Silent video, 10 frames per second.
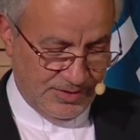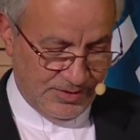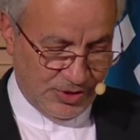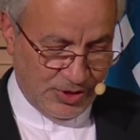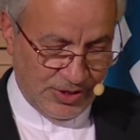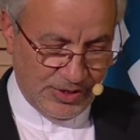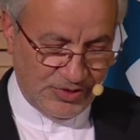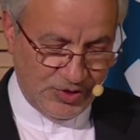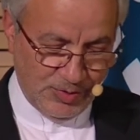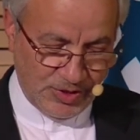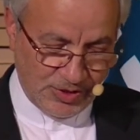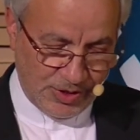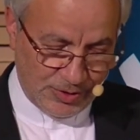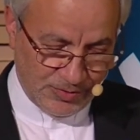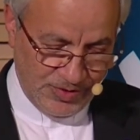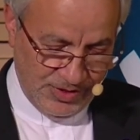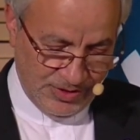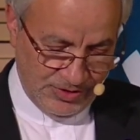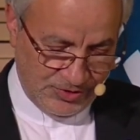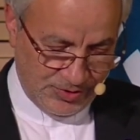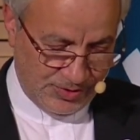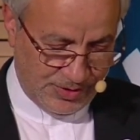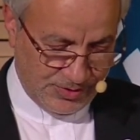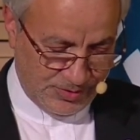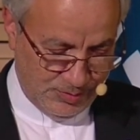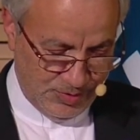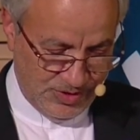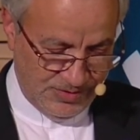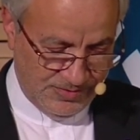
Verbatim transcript: the clergyman in our village taught me